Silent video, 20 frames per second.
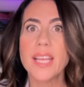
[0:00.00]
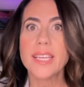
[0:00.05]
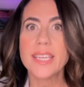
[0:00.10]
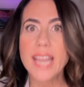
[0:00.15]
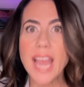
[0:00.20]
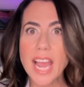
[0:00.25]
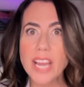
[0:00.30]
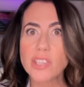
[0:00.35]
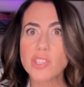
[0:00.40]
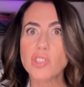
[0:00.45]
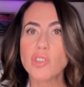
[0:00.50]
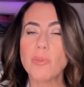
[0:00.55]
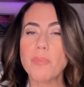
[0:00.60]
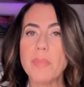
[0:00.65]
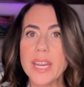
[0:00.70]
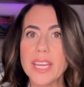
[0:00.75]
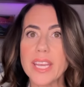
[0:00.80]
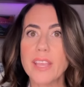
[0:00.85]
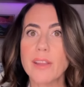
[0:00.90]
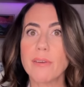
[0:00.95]
National
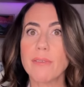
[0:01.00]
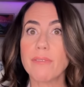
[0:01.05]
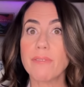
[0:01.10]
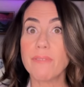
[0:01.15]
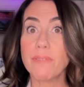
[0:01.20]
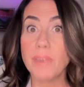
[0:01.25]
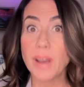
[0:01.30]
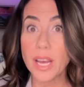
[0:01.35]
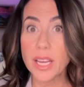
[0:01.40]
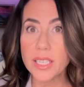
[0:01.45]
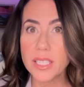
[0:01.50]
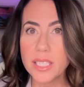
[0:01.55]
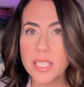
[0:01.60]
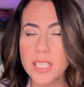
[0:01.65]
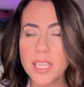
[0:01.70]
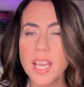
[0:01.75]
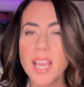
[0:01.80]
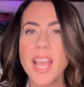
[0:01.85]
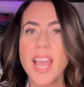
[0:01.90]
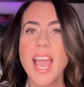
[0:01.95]
Medicare
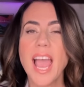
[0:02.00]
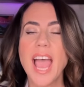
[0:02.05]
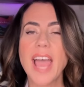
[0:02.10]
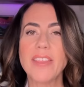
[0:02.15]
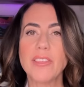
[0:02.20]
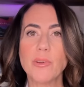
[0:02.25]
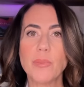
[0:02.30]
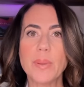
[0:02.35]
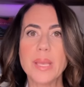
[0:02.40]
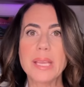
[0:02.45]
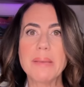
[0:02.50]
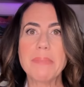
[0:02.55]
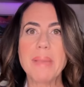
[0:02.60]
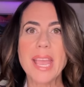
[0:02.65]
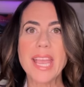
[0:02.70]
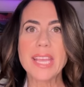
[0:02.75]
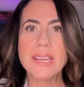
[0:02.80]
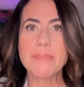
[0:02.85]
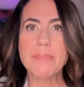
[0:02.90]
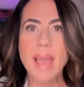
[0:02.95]
Fund, and they're being
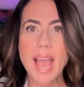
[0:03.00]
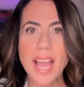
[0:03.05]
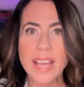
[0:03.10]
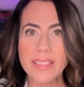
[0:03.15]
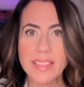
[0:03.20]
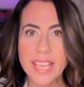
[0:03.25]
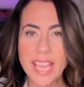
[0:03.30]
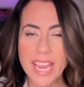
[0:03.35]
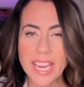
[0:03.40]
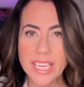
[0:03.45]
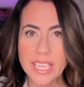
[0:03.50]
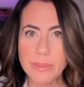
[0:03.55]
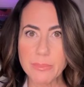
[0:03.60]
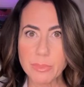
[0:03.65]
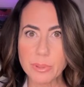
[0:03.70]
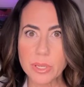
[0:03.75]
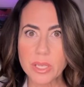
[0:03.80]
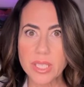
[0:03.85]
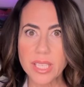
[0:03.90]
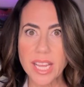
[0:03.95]
paid back the
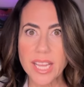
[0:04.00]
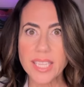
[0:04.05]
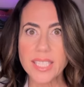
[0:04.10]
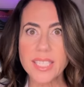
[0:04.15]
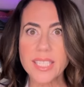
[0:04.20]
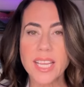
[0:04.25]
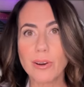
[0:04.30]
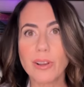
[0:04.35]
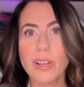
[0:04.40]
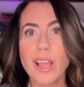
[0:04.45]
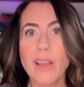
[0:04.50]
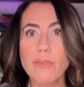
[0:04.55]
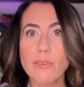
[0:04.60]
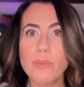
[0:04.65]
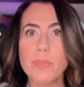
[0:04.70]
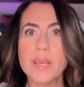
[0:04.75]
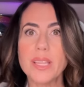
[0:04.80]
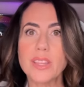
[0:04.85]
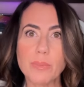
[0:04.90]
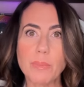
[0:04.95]
80%. Our
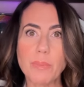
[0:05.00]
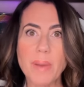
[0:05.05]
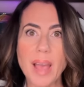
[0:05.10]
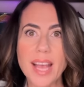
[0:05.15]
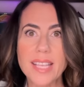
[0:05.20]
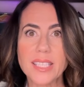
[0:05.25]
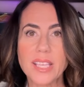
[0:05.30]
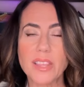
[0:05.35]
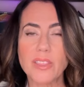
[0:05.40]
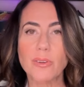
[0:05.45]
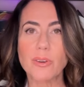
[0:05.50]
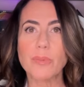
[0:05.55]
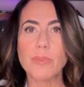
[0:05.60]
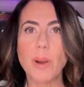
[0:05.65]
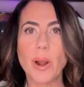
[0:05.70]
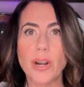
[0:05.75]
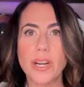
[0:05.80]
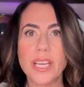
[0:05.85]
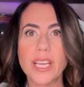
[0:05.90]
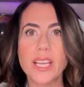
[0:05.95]
government has a
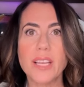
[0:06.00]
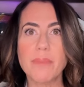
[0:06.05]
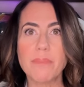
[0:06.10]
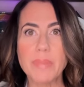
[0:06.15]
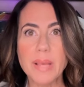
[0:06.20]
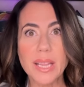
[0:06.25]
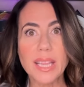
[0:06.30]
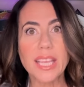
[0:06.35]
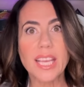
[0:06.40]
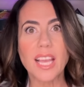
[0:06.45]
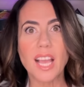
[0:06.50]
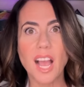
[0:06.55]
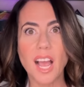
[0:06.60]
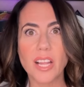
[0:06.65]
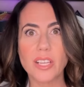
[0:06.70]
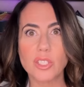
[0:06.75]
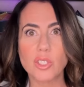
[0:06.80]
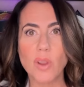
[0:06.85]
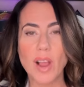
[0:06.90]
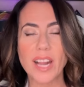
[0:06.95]
third-party billing
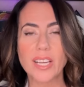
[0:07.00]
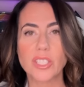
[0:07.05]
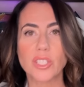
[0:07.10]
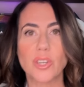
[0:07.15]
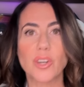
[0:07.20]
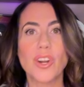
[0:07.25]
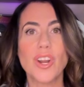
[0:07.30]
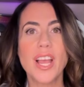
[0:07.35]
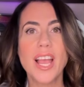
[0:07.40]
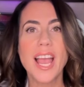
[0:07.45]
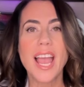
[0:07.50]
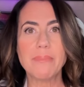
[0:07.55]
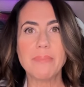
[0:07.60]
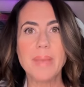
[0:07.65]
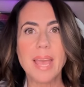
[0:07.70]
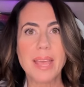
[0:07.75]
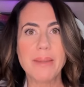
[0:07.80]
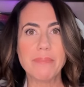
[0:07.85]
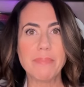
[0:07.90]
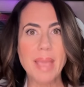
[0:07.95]
contractor
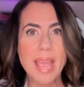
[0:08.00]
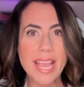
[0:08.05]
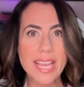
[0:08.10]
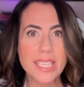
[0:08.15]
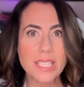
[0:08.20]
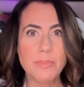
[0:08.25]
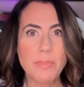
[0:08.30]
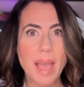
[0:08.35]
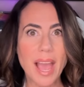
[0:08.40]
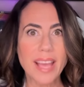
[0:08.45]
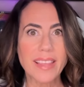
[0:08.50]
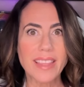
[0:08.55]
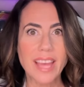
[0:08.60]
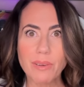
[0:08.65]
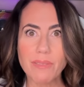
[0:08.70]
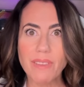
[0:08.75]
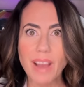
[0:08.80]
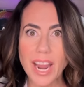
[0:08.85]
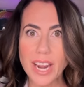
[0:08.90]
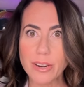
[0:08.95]
and pays back that
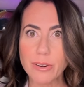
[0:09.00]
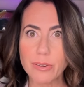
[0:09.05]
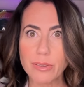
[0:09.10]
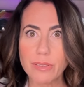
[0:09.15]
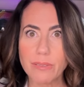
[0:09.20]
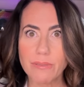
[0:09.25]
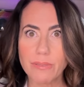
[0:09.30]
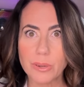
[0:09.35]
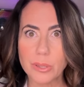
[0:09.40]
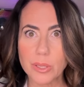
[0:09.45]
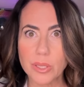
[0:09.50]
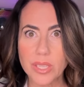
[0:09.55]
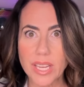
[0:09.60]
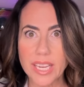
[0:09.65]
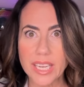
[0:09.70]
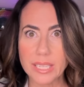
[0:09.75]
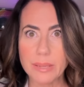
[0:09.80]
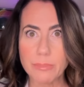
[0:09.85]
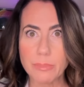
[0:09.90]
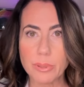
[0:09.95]
provider the first
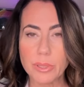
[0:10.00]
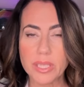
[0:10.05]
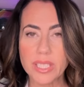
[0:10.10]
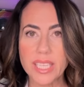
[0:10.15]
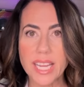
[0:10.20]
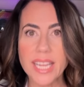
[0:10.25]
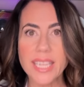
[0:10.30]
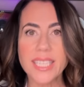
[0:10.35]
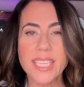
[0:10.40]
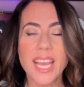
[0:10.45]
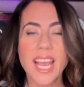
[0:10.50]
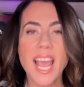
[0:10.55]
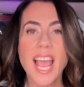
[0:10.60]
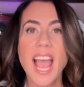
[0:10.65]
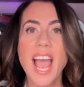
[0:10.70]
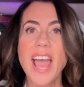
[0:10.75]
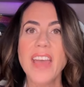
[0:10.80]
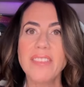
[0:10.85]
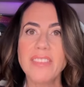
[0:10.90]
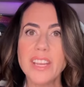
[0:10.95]
80%,
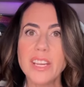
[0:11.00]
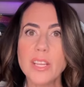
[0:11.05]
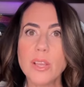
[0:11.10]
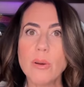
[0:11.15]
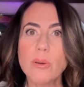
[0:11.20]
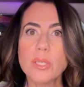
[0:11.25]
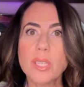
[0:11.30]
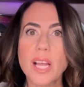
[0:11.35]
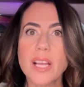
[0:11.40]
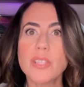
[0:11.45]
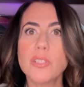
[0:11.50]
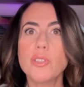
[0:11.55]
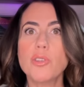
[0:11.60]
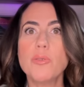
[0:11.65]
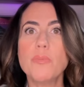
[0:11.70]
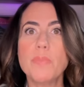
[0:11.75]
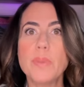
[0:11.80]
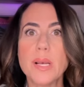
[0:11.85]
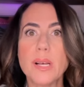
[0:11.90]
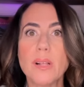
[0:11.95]
and then goes on to
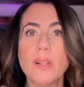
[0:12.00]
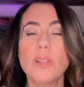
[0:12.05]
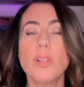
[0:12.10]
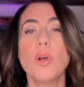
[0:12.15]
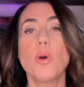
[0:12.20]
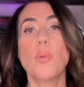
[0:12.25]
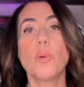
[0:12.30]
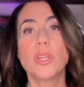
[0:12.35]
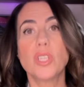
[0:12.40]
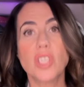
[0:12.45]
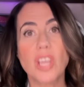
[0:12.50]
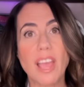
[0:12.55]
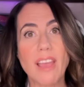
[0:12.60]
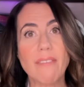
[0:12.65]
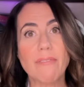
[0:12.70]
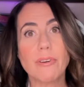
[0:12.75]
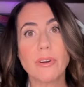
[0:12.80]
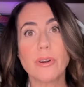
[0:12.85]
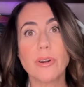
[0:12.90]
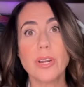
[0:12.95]
bill
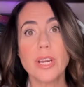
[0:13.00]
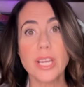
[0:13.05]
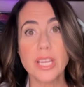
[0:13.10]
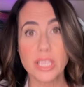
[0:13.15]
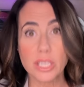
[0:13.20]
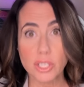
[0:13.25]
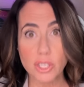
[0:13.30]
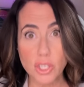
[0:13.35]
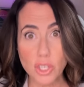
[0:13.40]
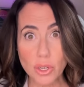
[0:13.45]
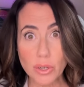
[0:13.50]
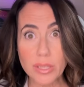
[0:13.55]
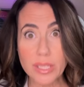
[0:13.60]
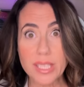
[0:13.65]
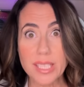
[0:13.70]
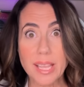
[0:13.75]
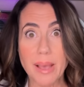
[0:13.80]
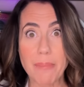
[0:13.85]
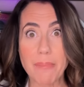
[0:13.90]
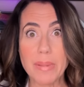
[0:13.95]
whichever
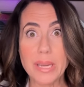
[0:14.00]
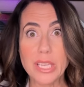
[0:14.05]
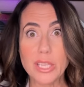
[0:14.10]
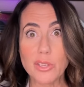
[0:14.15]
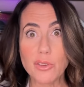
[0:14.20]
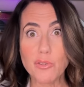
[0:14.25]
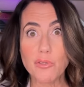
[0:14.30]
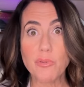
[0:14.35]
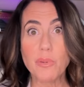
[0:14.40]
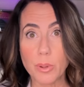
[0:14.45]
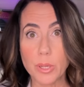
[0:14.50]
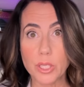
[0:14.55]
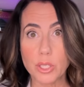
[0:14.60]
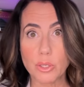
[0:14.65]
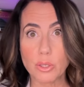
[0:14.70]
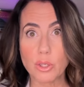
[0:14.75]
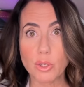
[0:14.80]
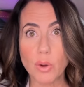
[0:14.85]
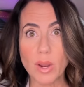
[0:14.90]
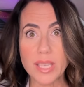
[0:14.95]
insurance company you've put
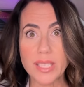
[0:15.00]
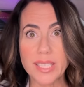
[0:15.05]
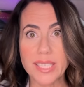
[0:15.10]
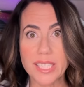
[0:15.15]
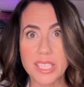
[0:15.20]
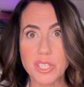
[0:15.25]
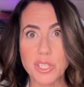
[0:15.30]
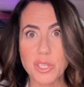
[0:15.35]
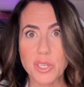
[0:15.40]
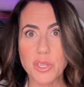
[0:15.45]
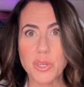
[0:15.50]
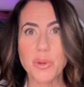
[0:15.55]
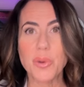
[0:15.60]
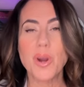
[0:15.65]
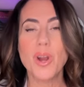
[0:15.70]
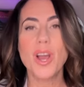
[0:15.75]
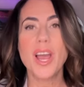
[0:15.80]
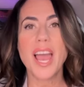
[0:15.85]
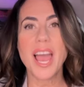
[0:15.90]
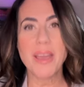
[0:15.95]
your trust into
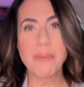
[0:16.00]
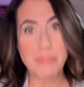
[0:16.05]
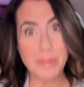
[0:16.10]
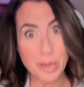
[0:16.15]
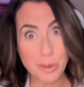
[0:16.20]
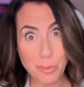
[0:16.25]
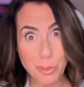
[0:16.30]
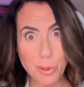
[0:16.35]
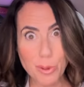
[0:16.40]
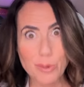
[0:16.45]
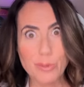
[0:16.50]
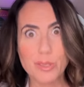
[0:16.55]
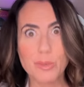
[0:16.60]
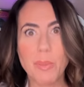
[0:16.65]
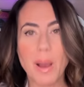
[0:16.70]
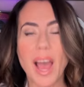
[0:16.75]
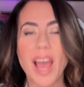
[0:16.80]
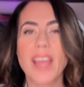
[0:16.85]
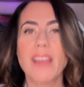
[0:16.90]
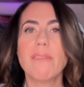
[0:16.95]
and been approved
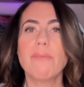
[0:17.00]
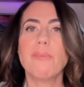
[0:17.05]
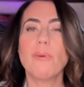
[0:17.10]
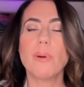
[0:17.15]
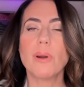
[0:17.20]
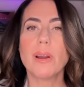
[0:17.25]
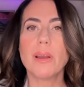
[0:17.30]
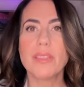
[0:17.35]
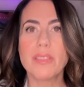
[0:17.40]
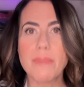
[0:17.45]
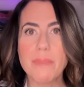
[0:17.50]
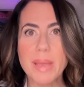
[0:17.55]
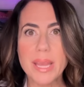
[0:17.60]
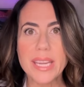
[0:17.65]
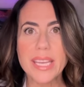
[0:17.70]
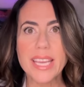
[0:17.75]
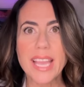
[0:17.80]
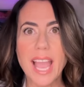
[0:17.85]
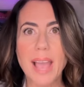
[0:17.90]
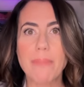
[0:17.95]
by for the
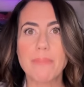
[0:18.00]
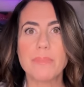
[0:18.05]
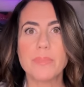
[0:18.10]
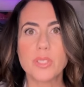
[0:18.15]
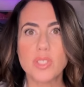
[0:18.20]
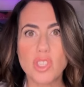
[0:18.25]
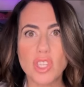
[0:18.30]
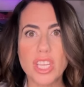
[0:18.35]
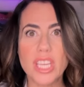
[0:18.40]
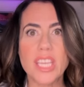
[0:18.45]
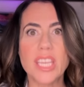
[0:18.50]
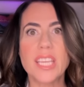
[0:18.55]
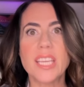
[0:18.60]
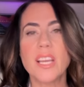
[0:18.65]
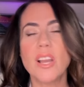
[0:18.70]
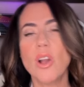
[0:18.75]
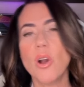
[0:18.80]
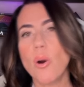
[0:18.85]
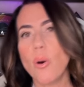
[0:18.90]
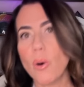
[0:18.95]
Medigap G
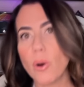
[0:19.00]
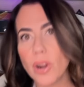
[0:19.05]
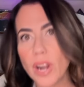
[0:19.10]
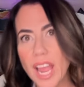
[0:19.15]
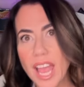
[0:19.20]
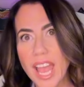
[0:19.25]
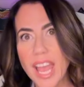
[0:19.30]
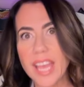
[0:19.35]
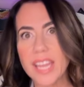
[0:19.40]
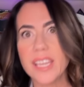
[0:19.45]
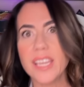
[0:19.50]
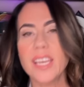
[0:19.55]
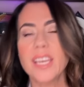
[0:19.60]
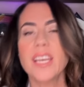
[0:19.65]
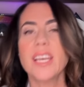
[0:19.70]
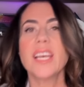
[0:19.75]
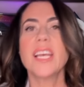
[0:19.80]
or N.